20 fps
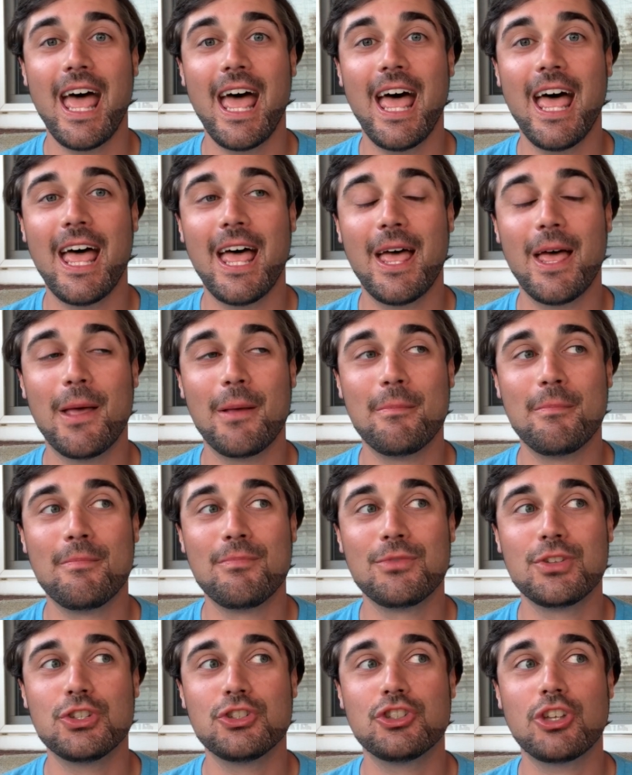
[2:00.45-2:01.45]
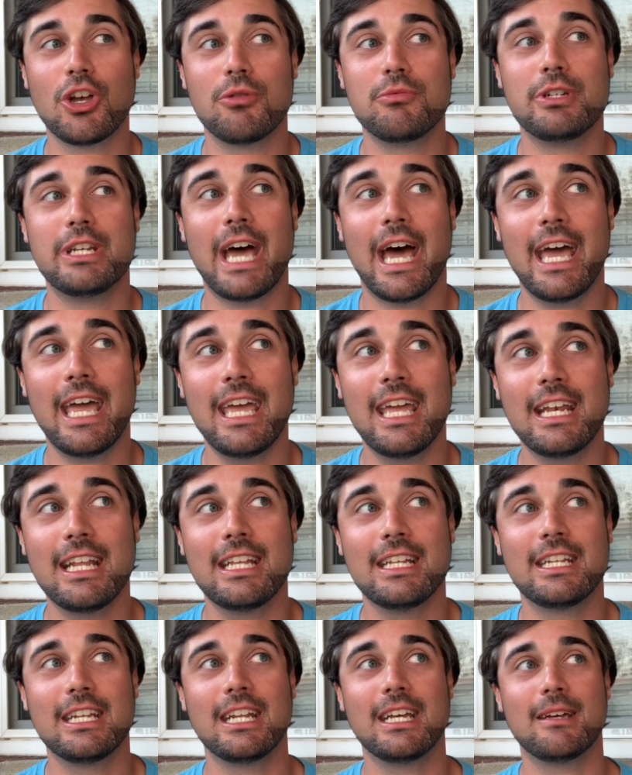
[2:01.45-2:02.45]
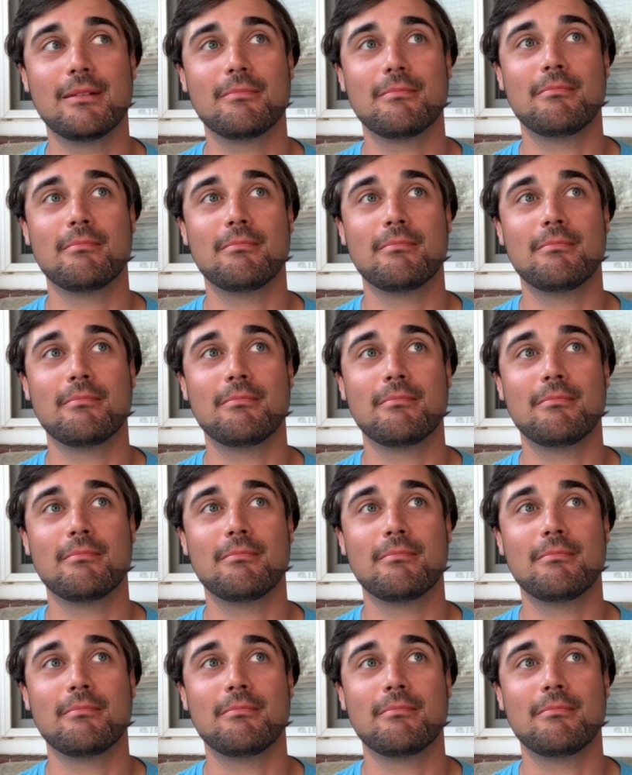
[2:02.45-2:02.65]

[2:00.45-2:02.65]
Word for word: So Dad ended up